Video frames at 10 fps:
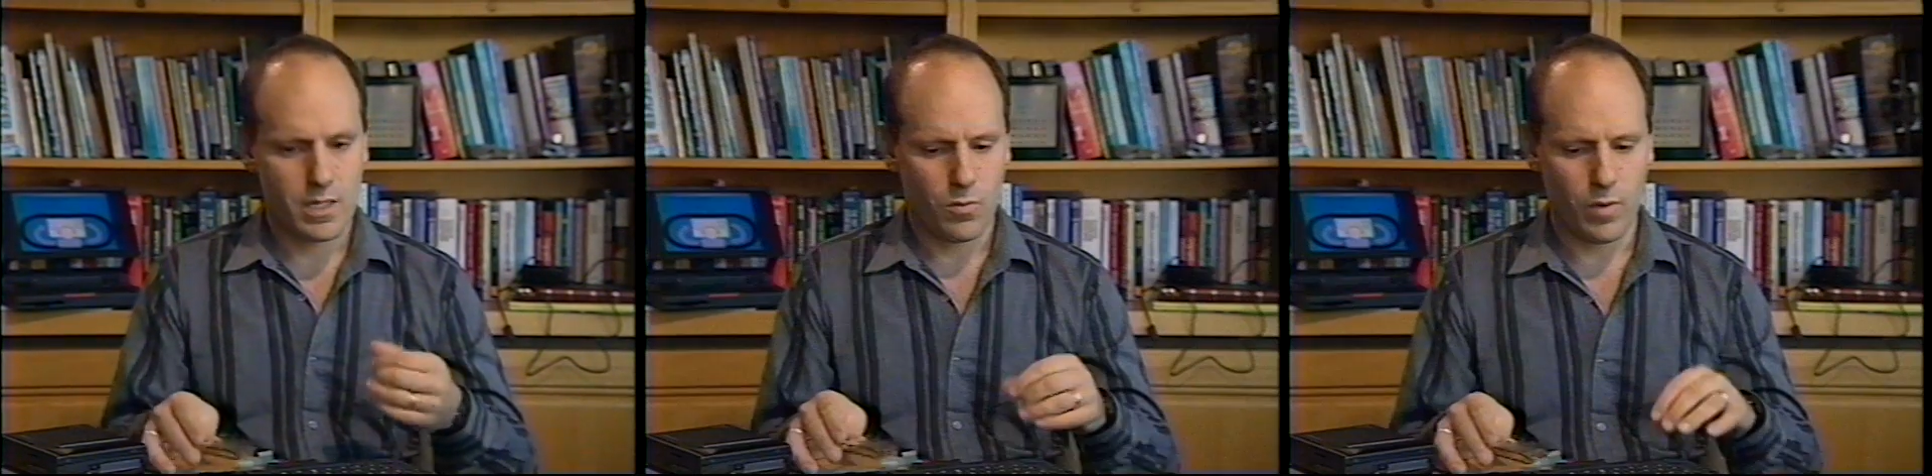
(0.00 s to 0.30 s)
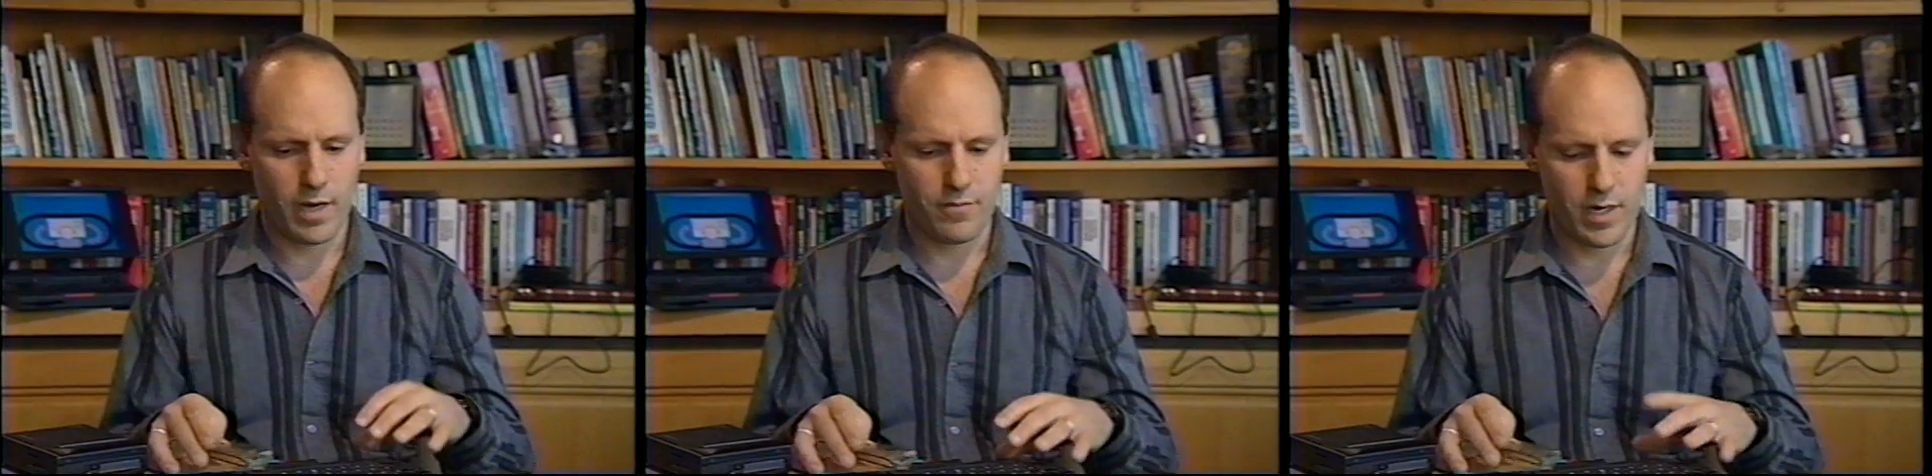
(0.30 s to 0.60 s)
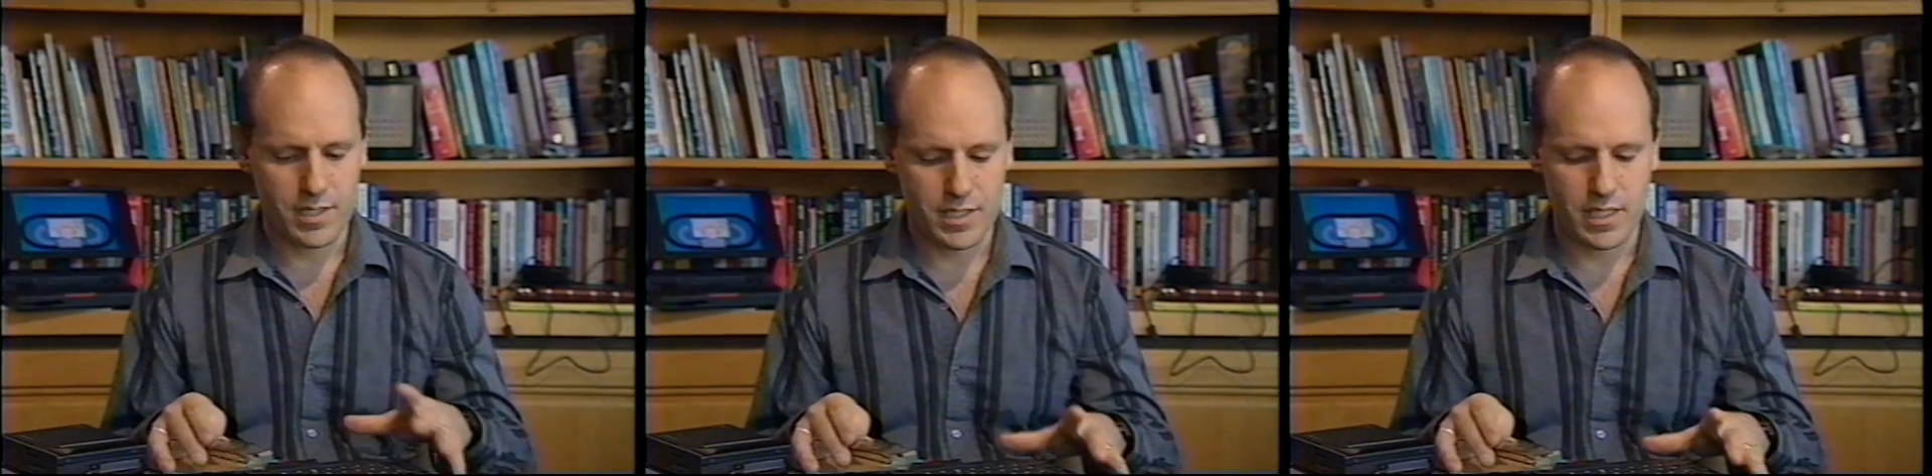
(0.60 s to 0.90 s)
whenever
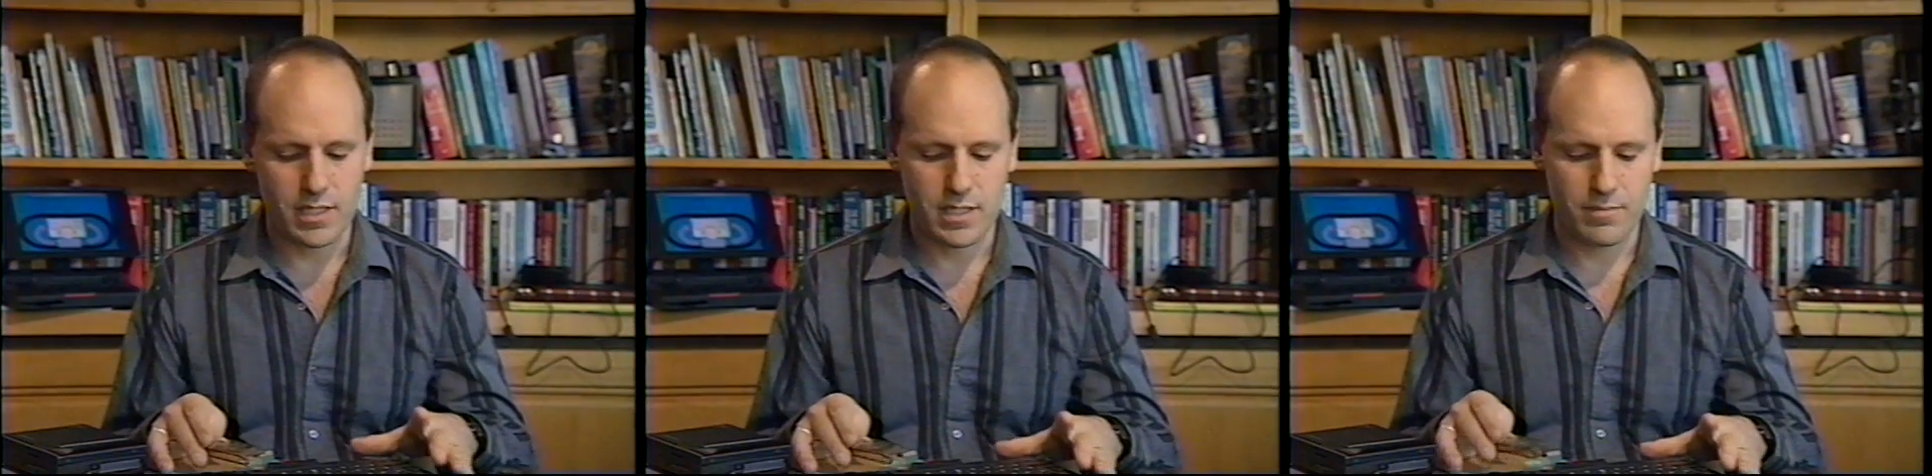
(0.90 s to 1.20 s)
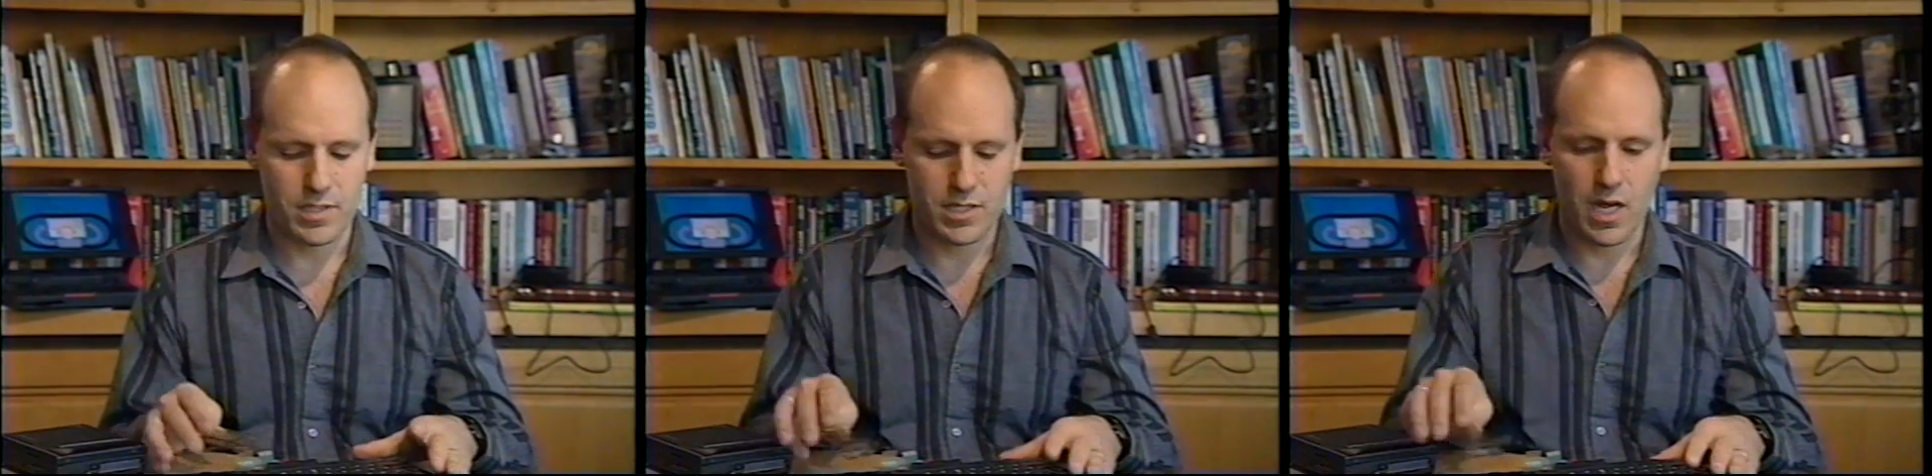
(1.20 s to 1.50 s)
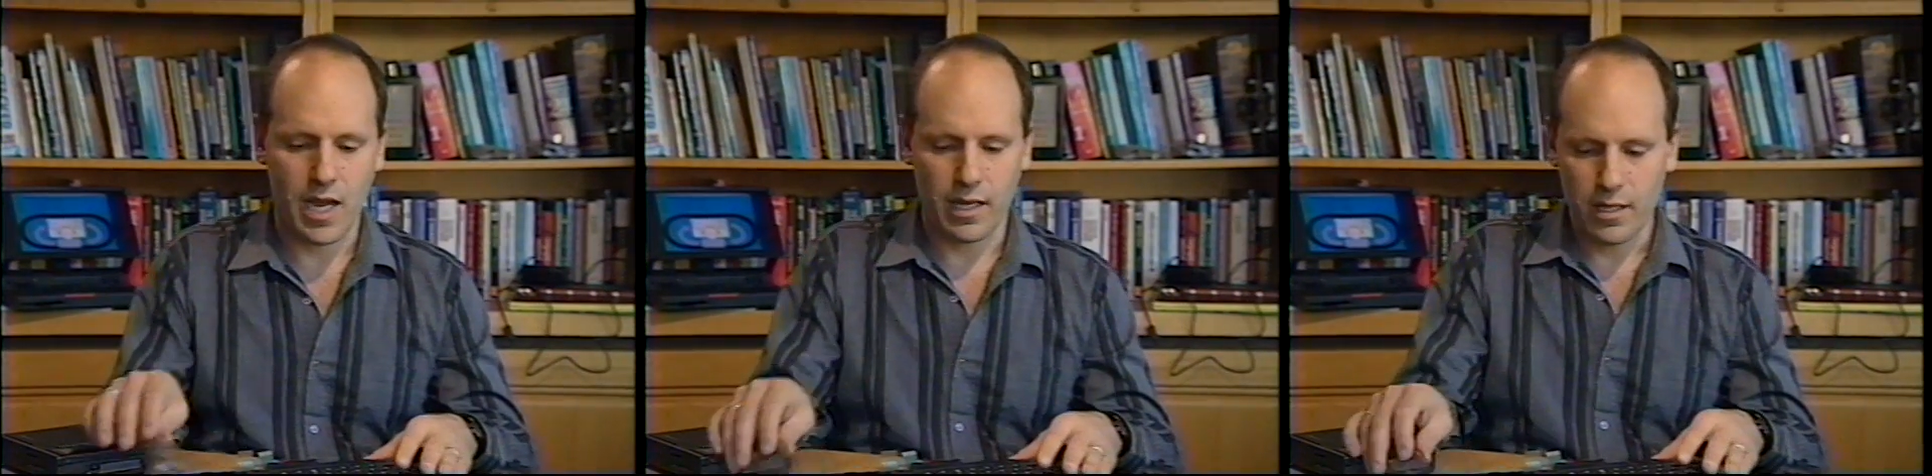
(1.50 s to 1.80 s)
I see some
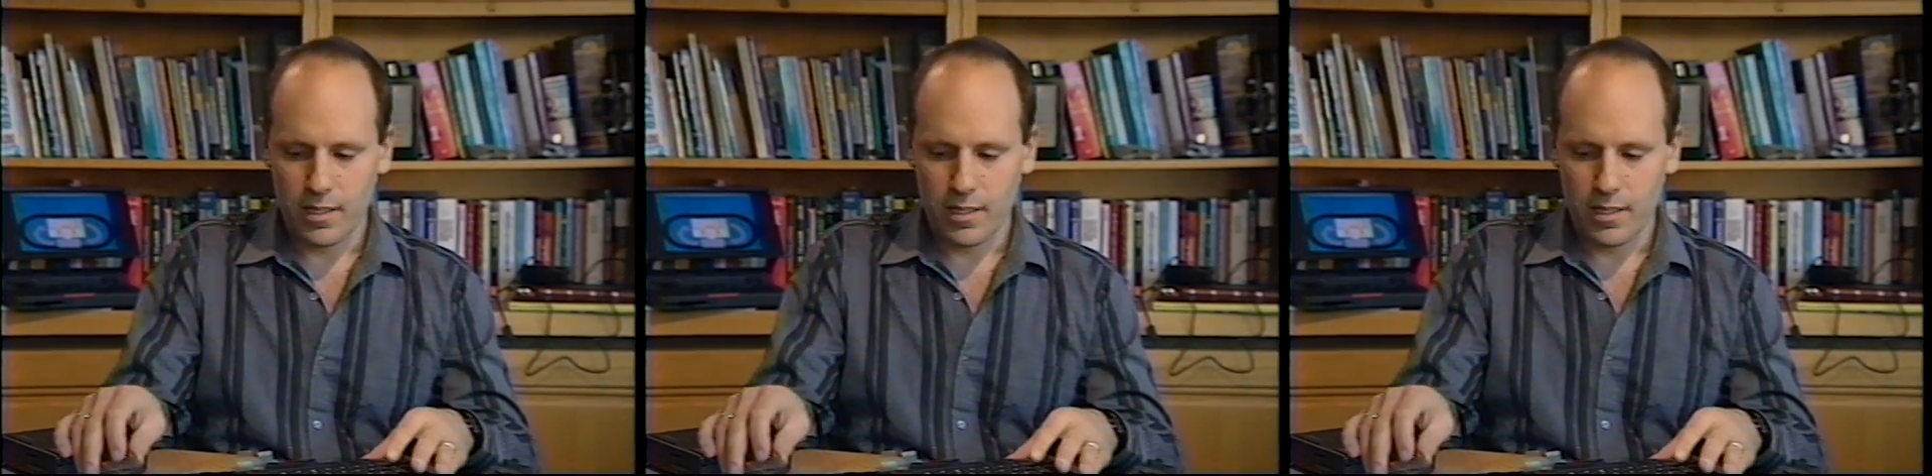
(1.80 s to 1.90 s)
design,